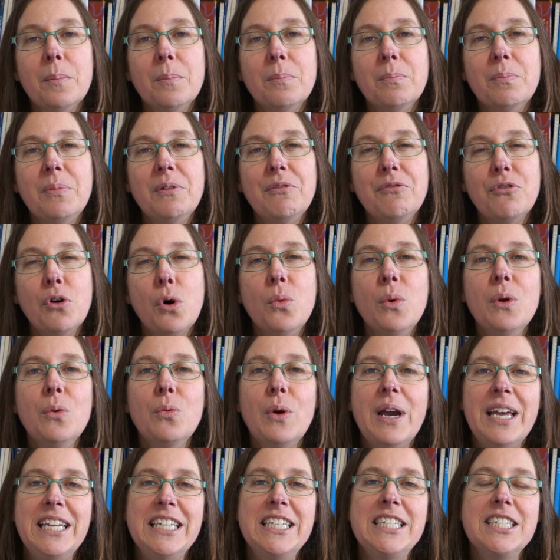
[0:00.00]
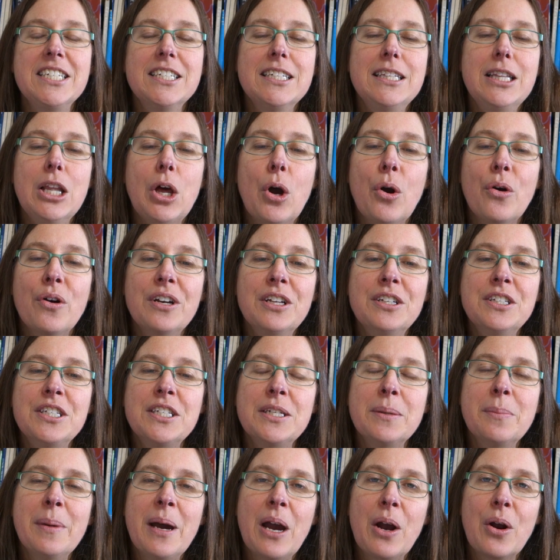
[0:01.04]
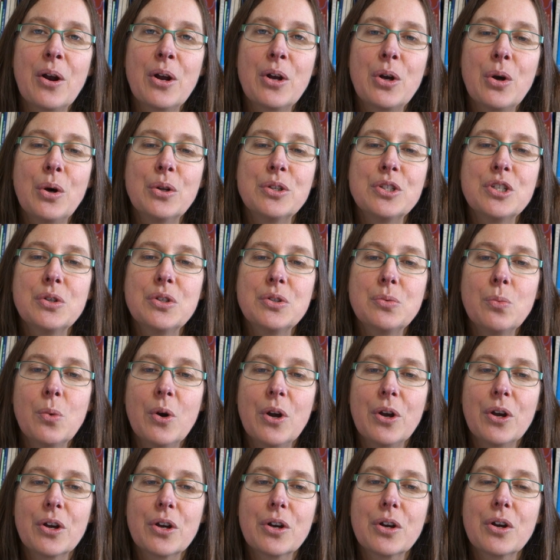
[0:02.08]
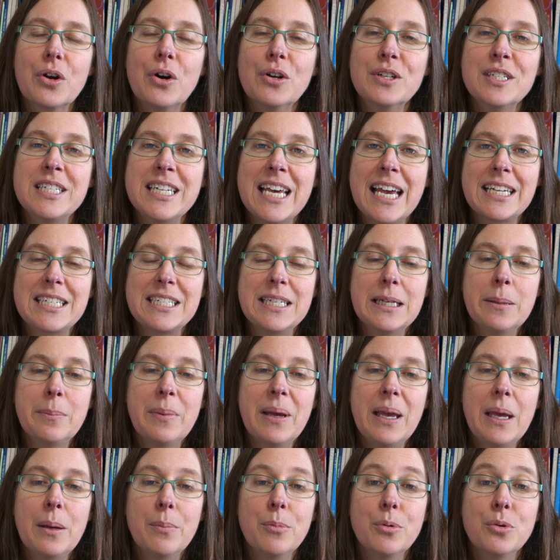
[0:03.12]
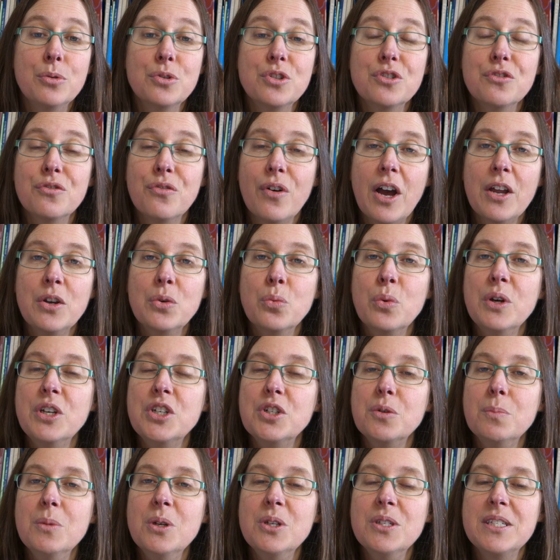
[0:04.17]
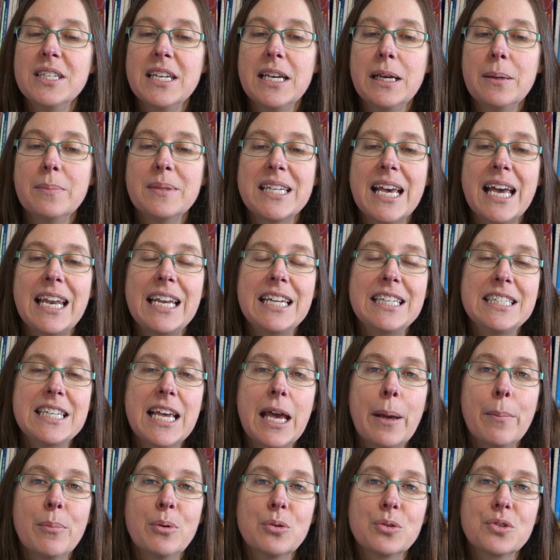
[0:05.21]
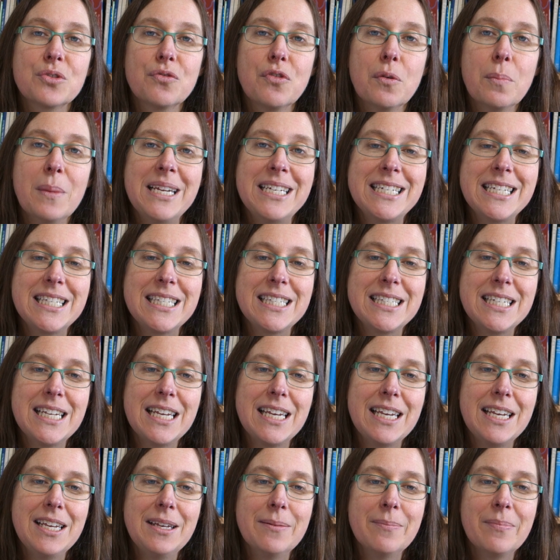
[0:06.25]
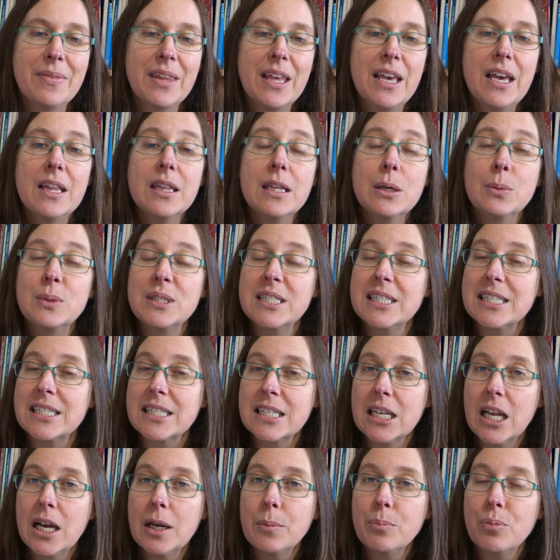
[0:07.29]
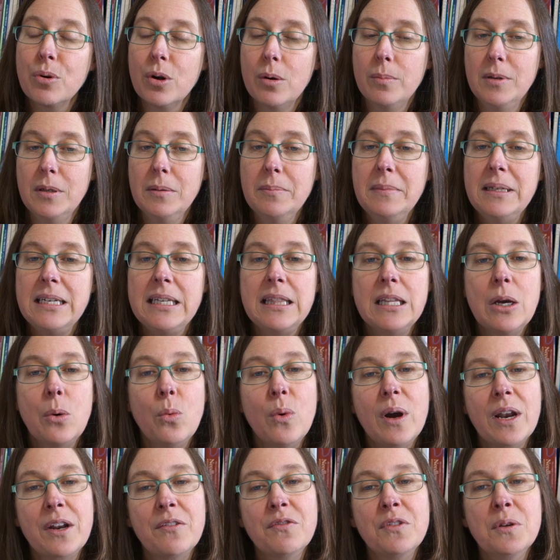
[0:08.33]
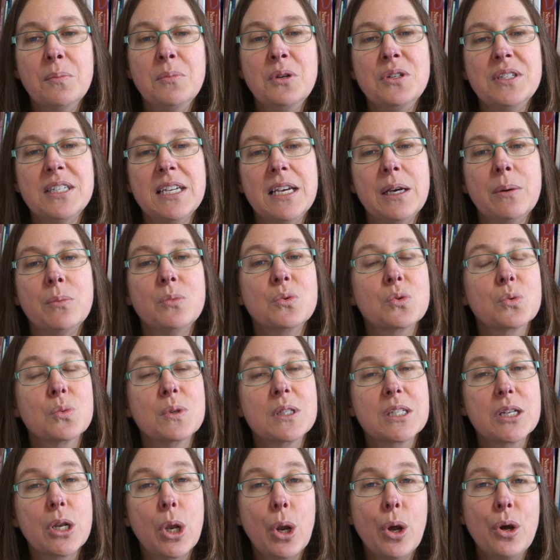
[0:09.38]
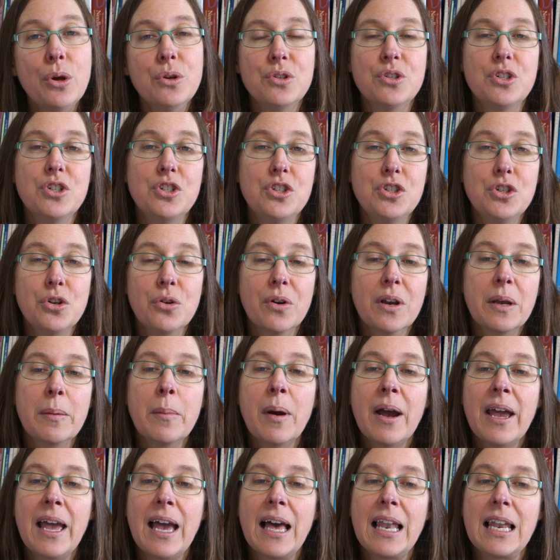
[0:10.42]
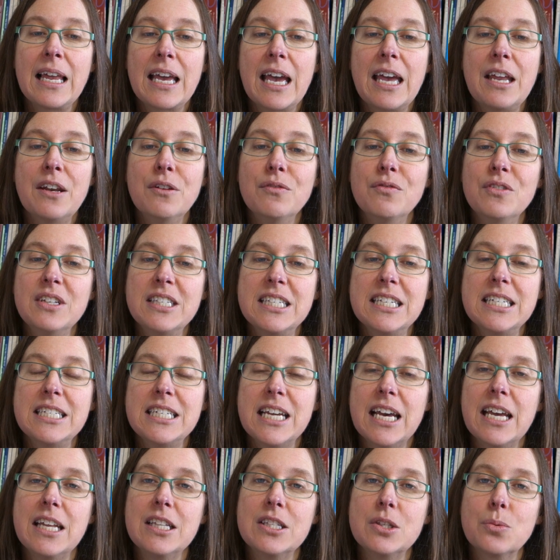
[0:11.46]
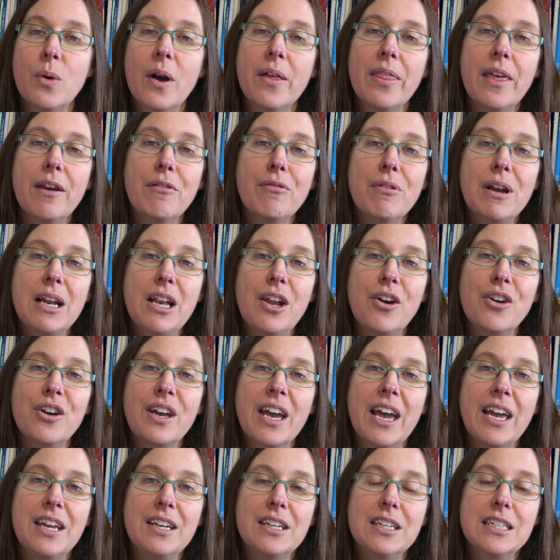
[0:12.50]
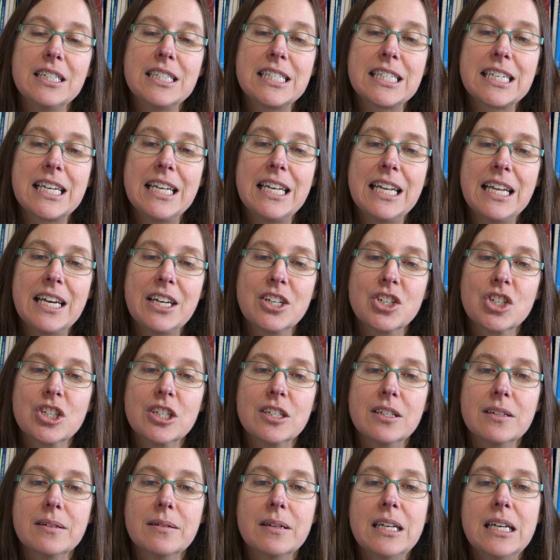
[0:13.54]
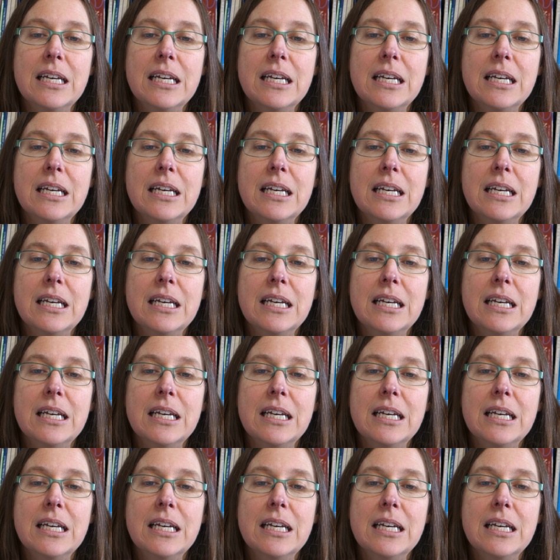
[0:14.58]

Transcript: Before we went, Lauren and Tamara got to work contacting people to find which museums had examples for me to see. There was a slight problem in that one of the museums was closed during my allocated visit dates while they relocated its collection.